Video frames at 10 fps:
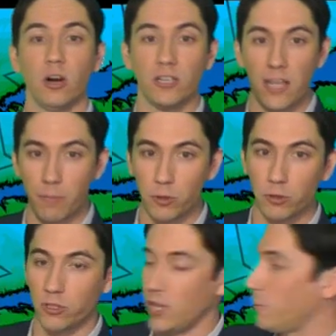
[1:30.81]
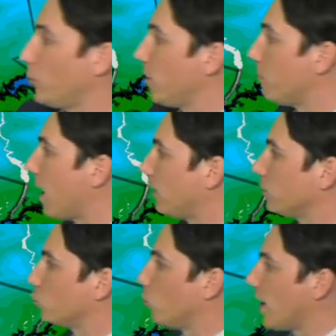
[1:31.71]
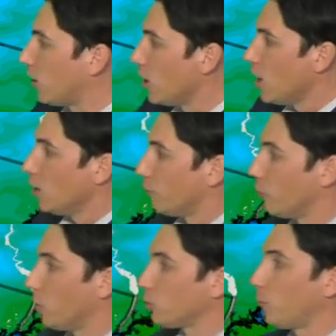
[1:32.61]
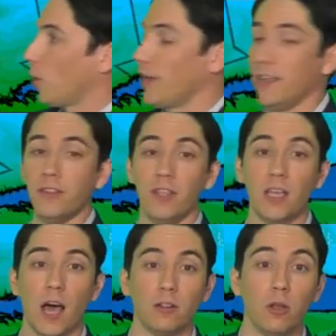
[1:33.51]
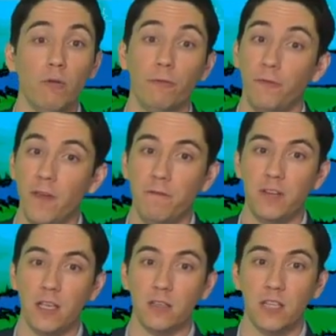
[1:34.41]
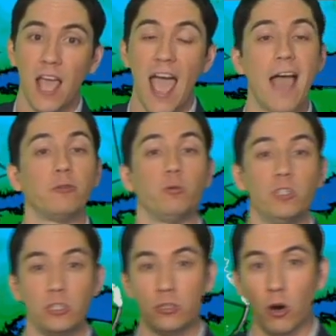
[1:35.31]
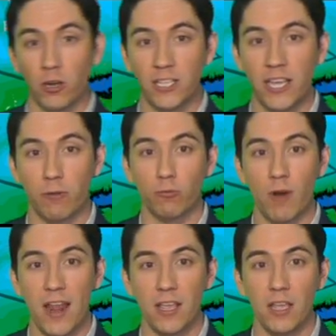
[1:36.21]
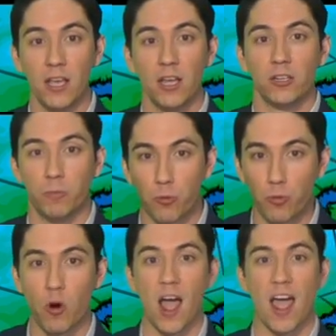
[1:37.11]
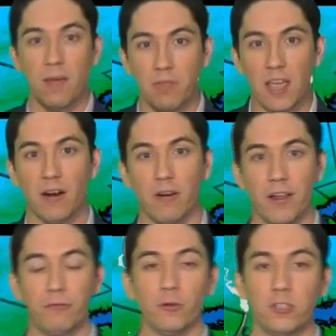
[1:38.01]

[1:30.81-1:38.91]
Our temperatures stay pretty mild as well, for the most part, in the uh, low 50s as we start to get ready to prime the area for